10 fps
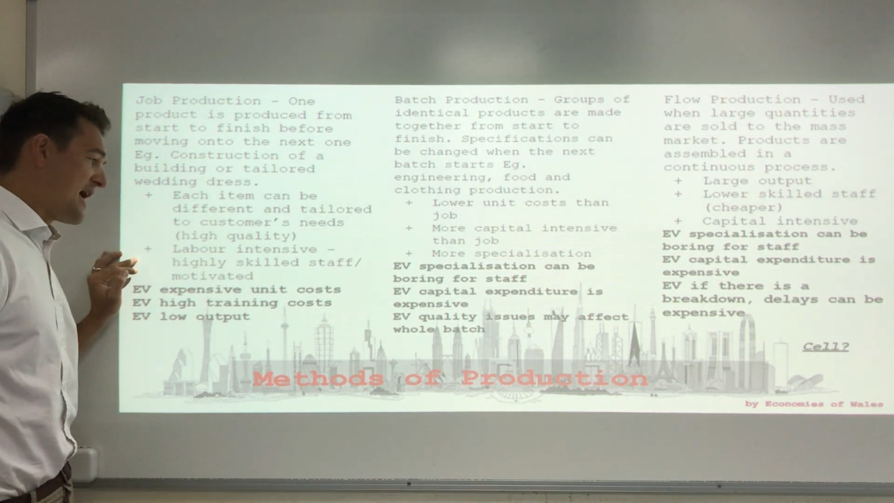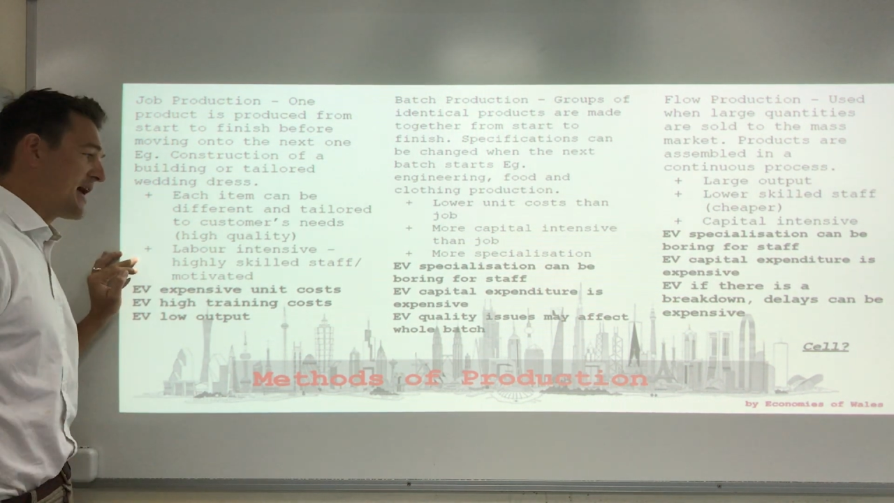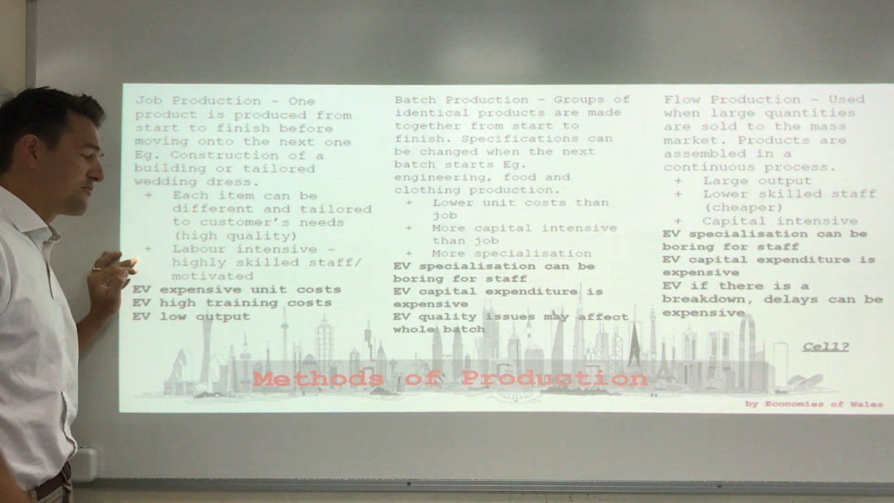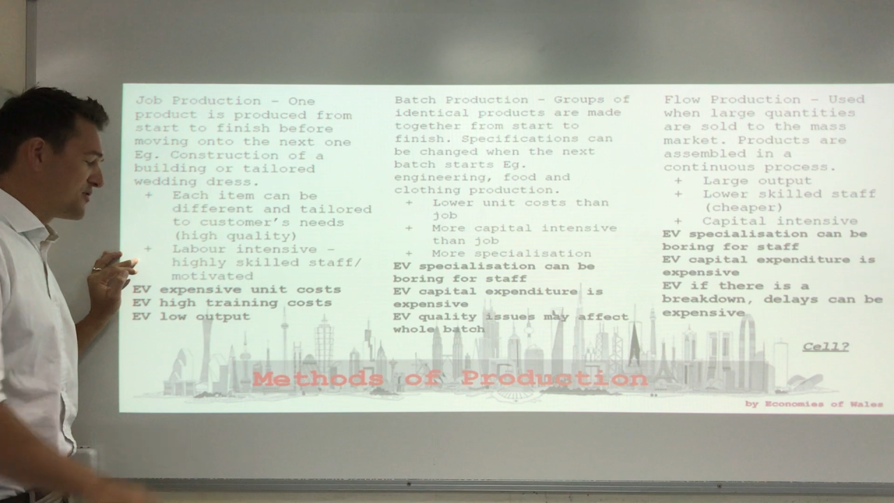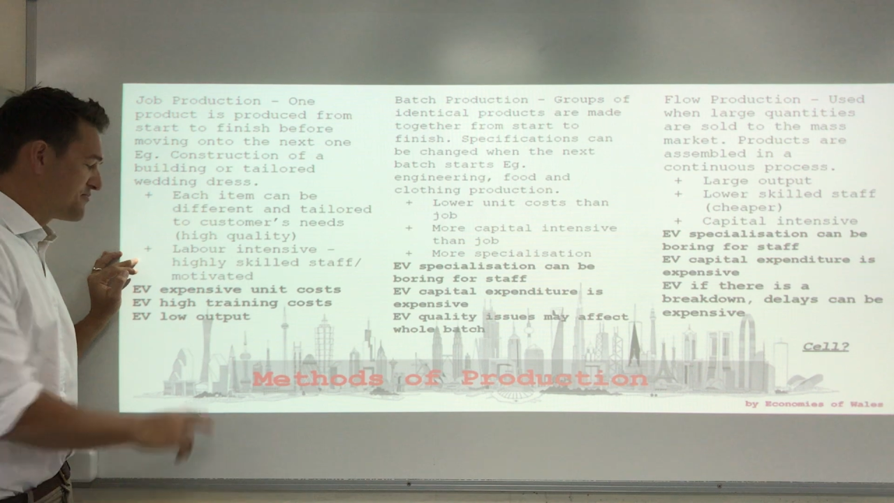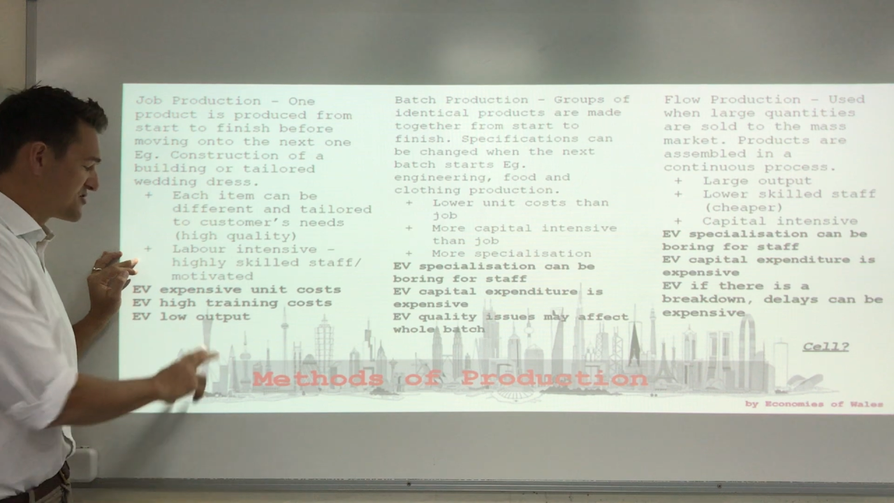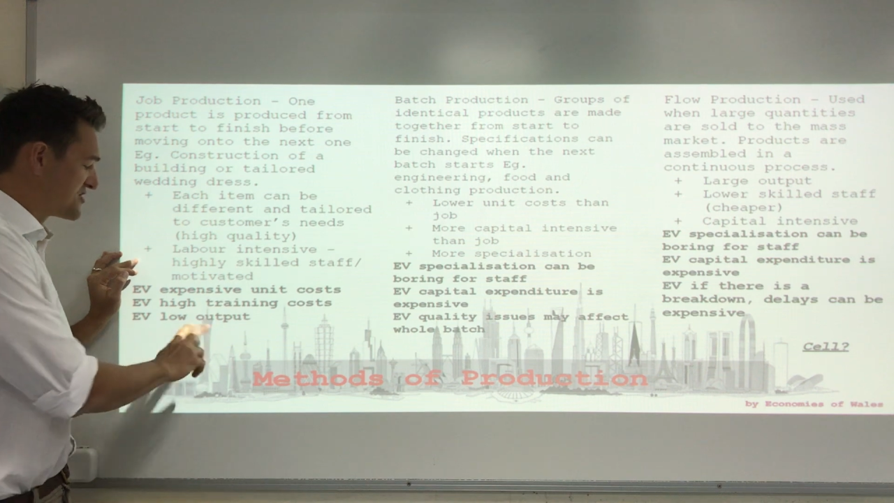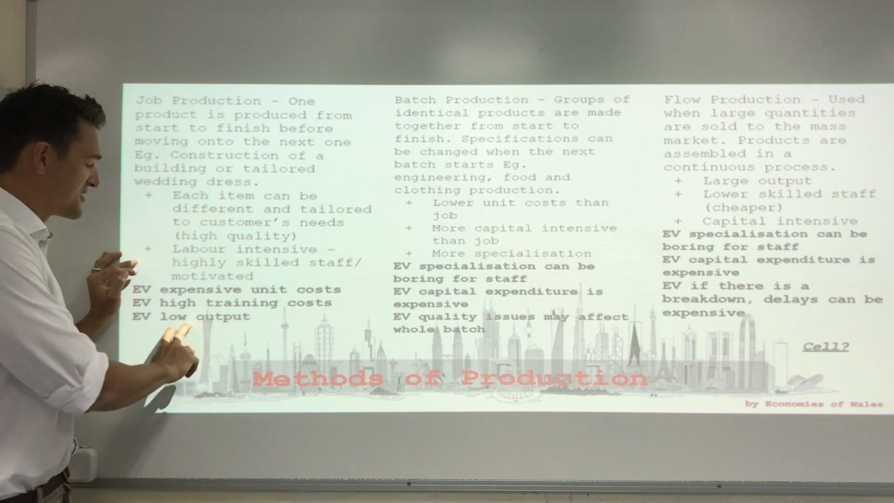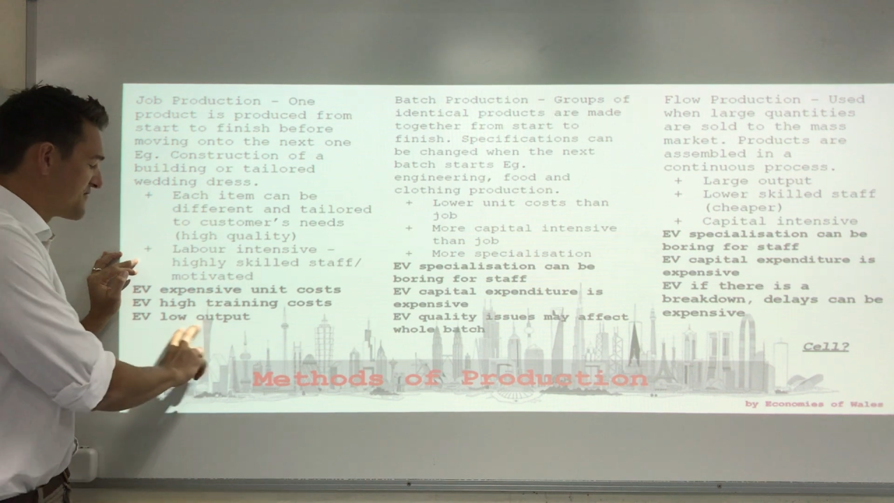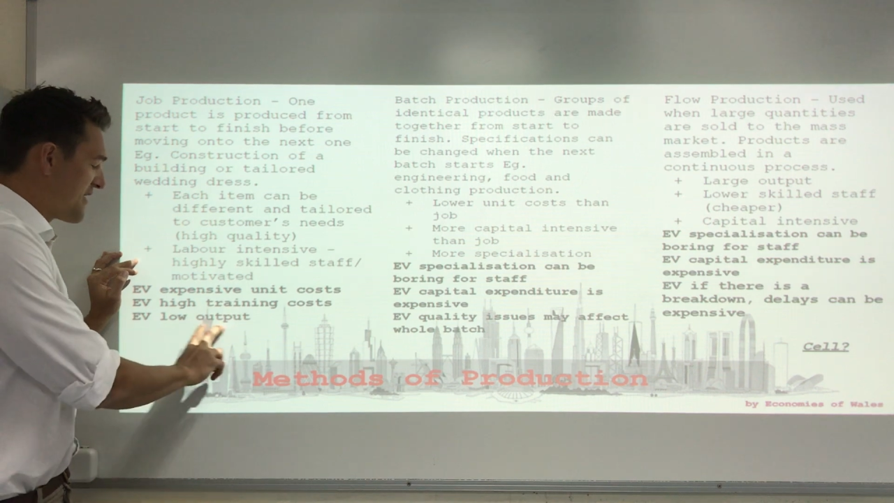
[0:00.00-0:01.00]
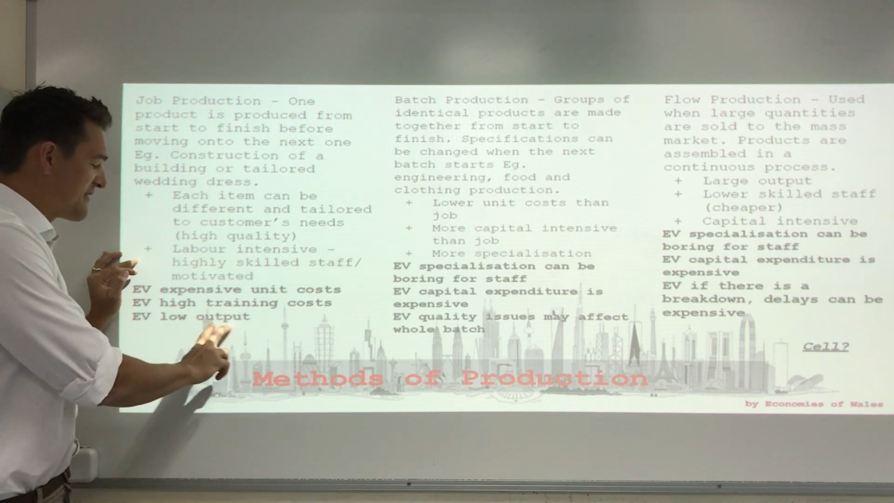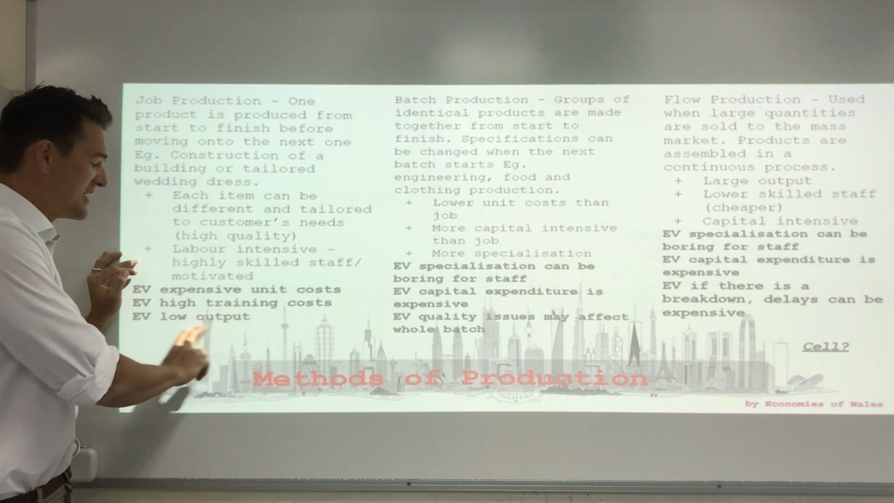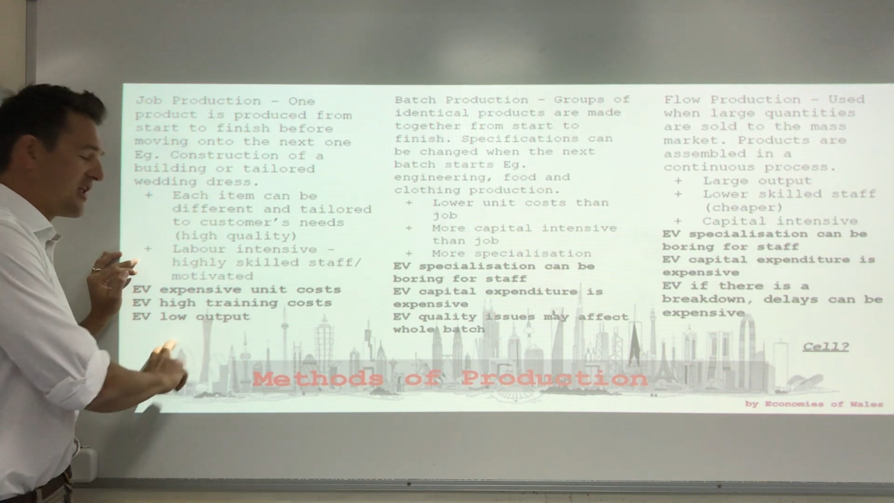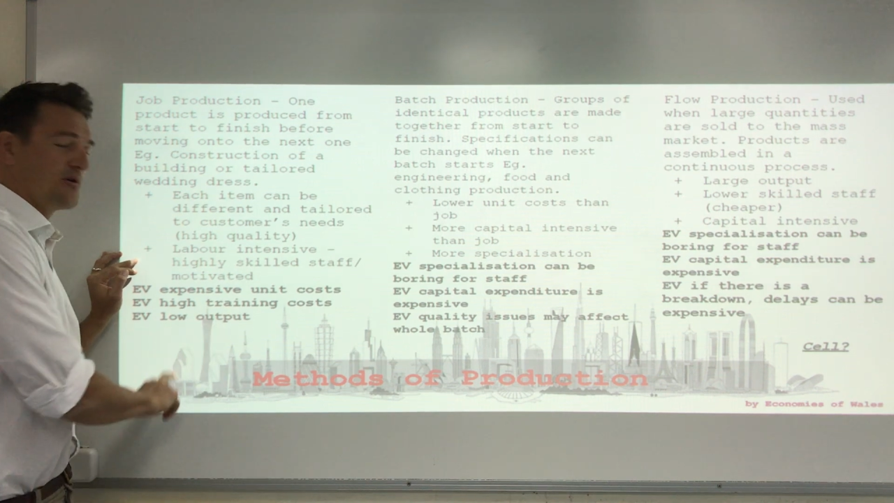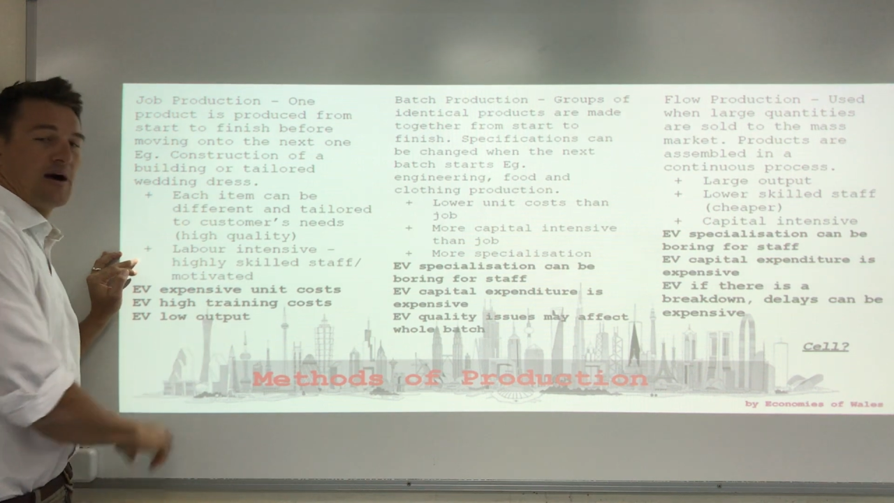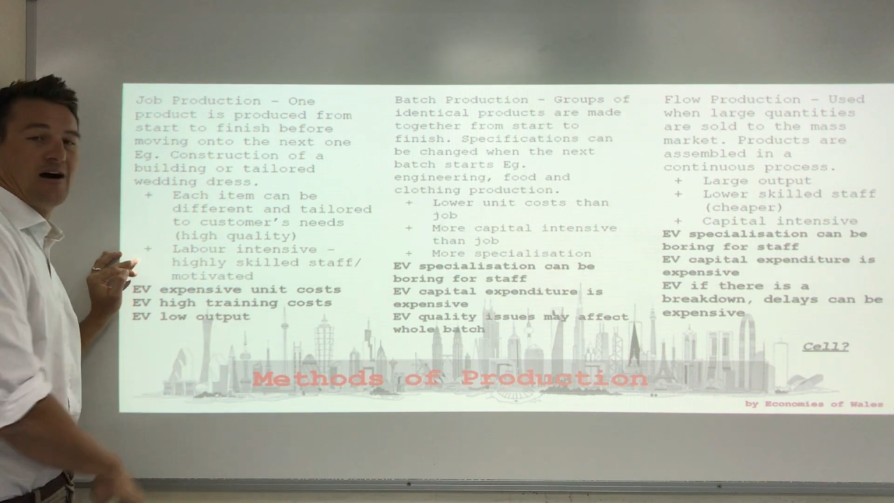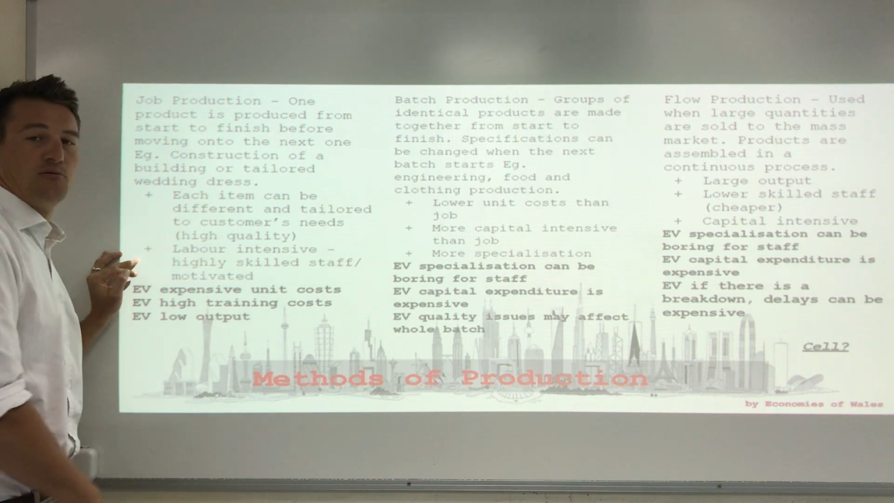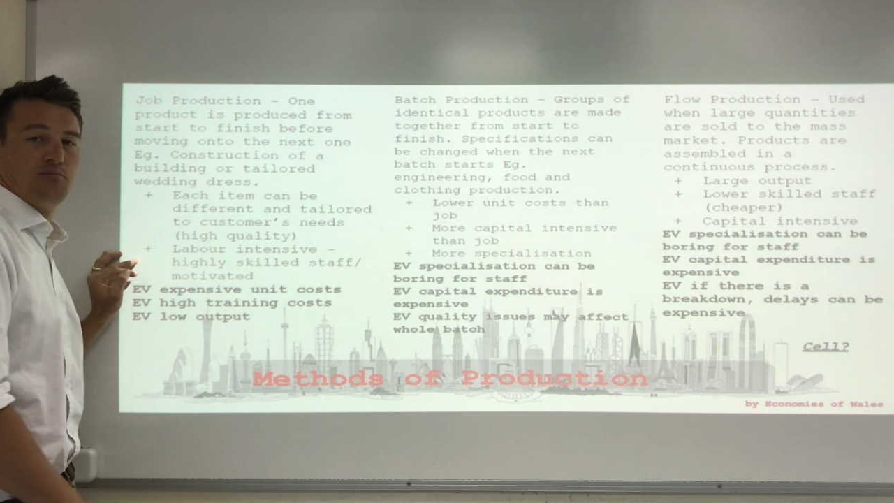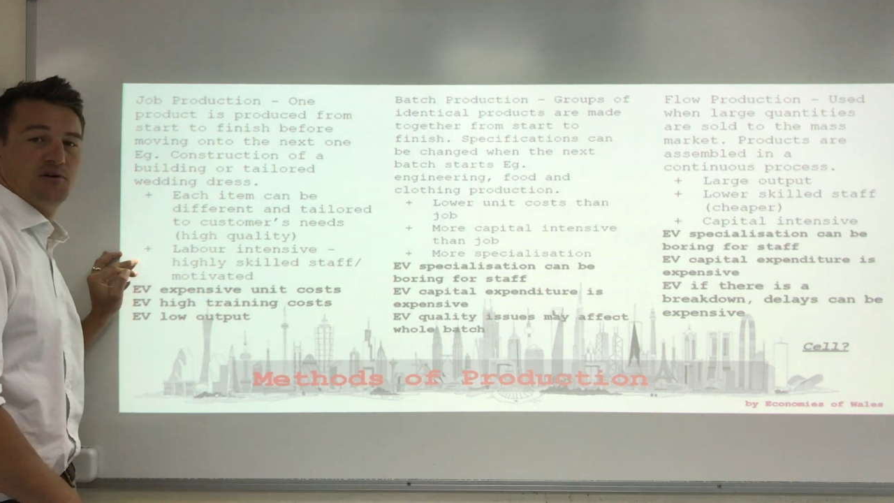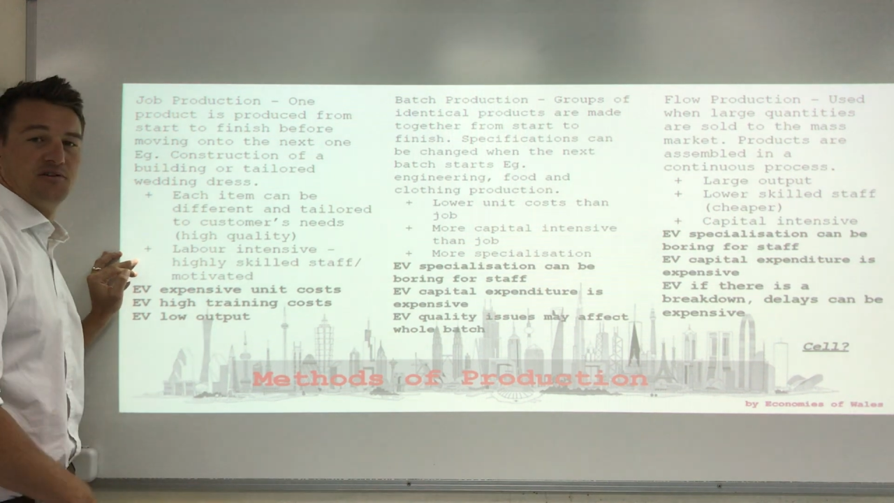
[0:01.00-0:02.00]
And we're producing very low
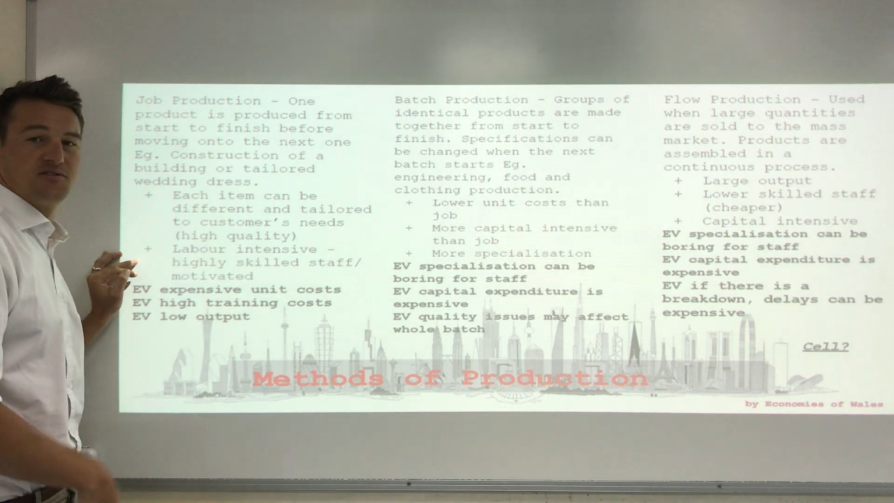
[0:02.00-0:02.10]
output,